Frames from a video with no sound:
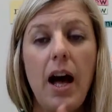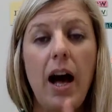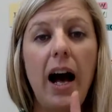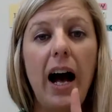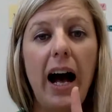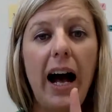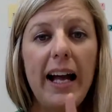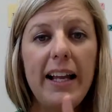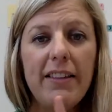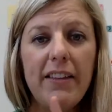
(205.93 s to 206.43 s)

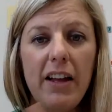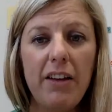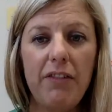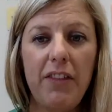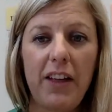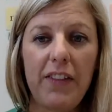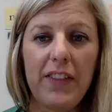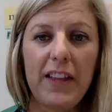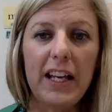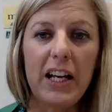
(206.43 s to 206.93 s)
I love
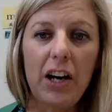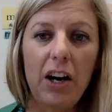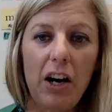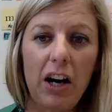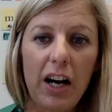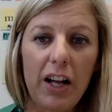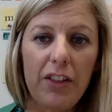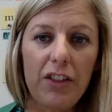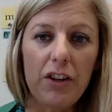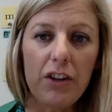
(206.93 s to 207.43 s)
that the
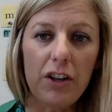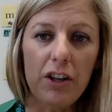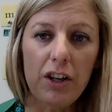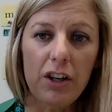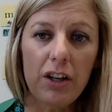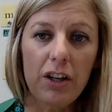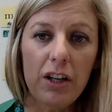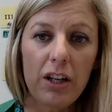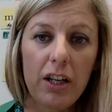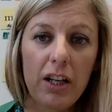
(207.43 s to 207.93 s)

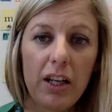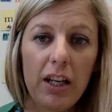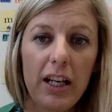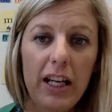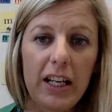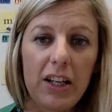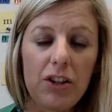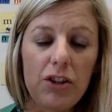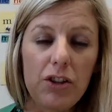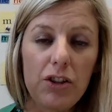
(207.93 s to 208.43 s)
author
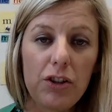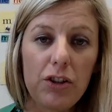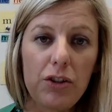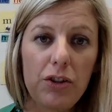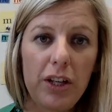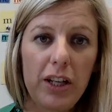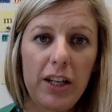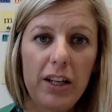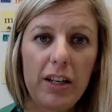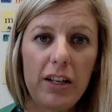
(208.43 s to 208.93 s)

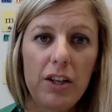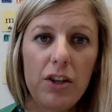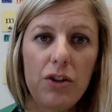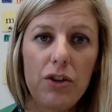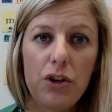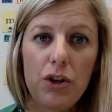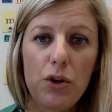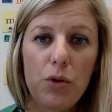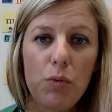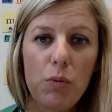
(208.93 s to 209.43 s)
included
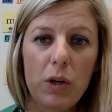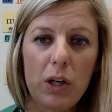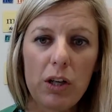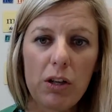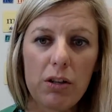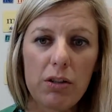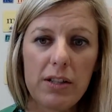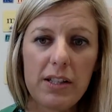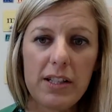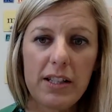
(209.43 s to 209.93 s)
new
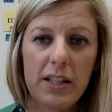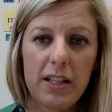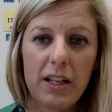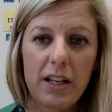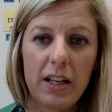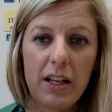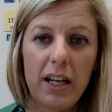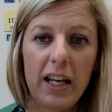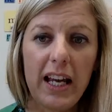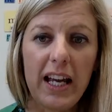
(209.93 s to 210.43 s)
words
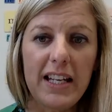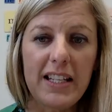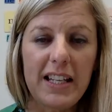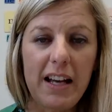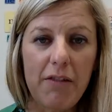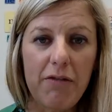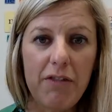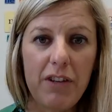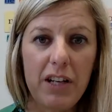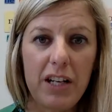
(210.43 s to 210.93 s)
and
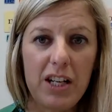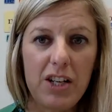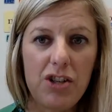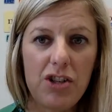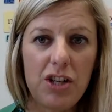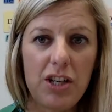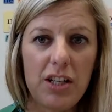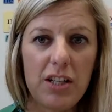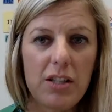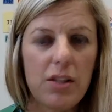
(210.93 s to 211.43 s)

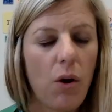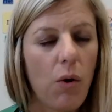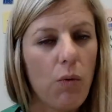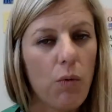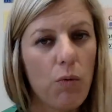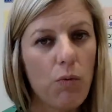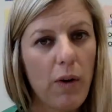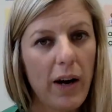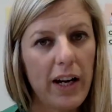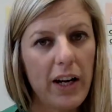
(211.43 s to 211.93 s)
definitions
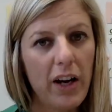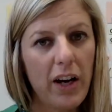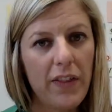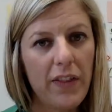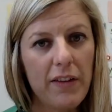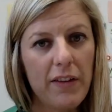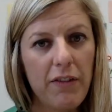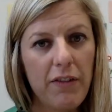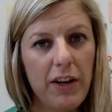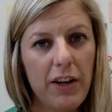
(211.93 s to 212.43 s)
right on
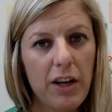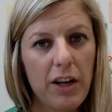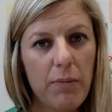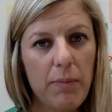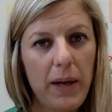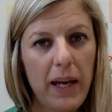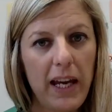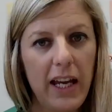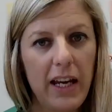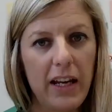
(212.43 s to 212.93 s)
the very
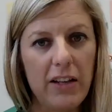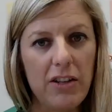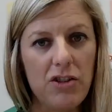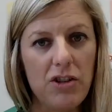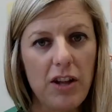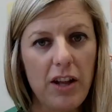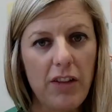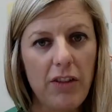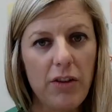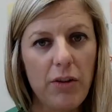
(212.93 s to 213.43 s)
page
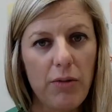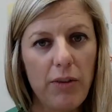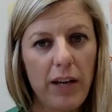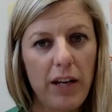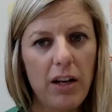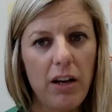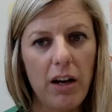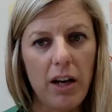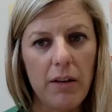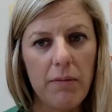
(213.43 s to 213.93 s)
that they're
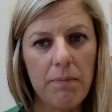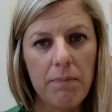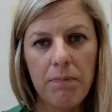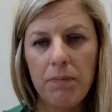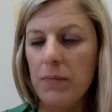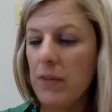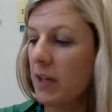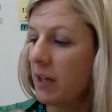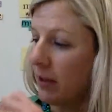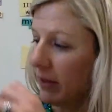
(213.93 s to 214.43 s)
written on.
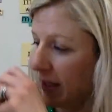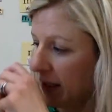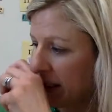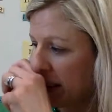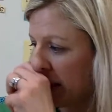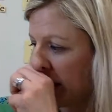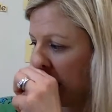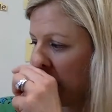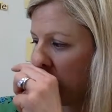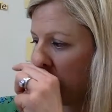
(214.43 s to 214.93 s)
Let's
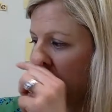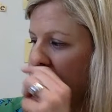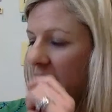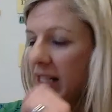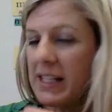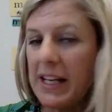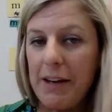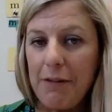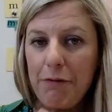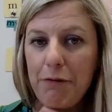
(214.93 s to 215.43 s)
see, what
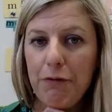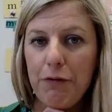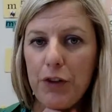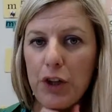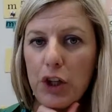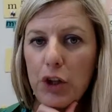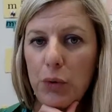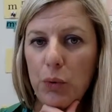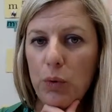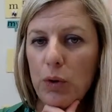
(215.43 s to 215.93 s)
is a
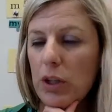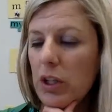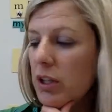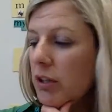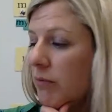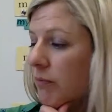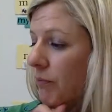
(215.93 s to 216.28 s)
fluke?